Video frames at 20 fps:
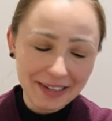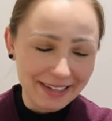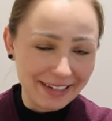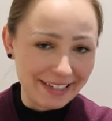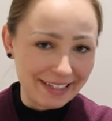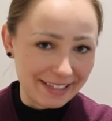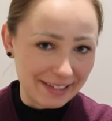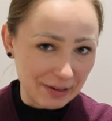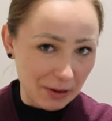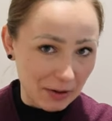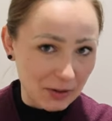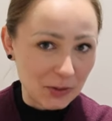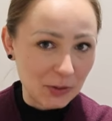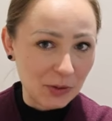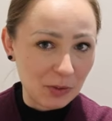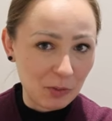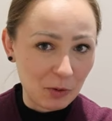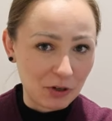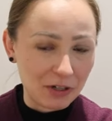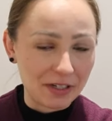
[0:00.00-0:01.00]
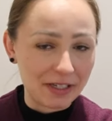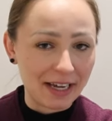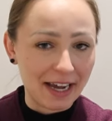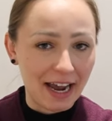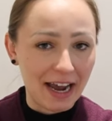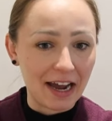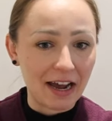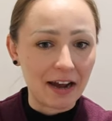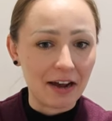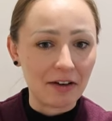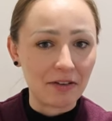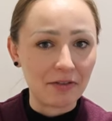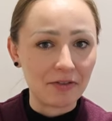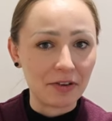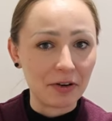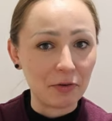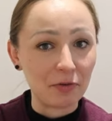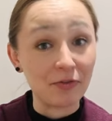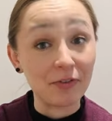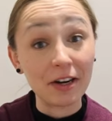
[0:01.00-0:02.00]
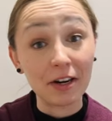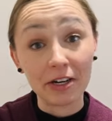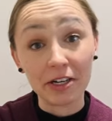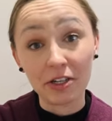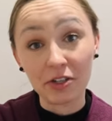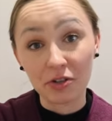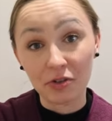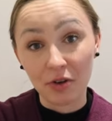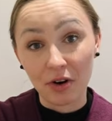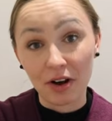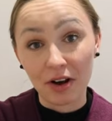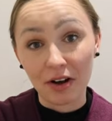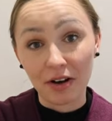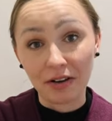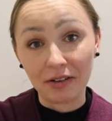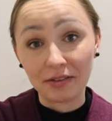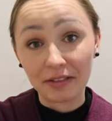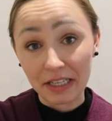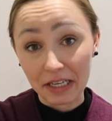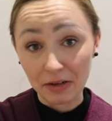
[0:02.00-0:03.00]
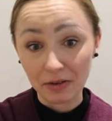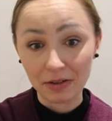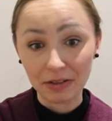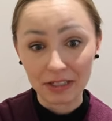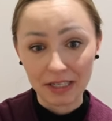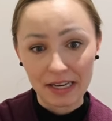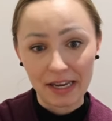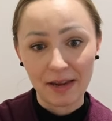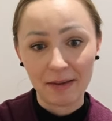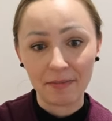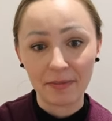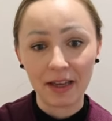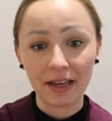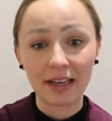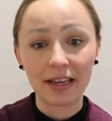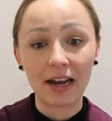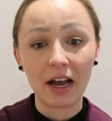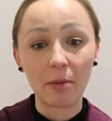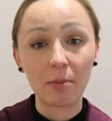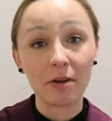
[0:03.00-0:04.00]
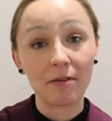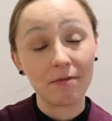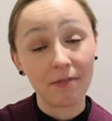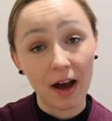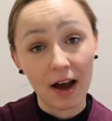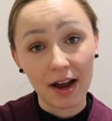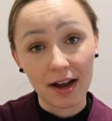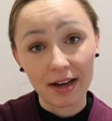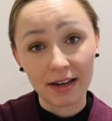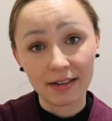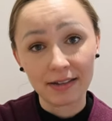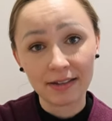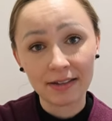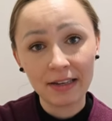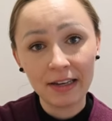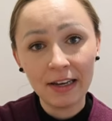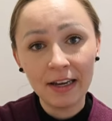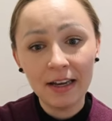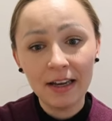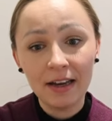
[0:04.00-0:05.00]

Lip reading: it's also important to have a very strong legal team that can help advise.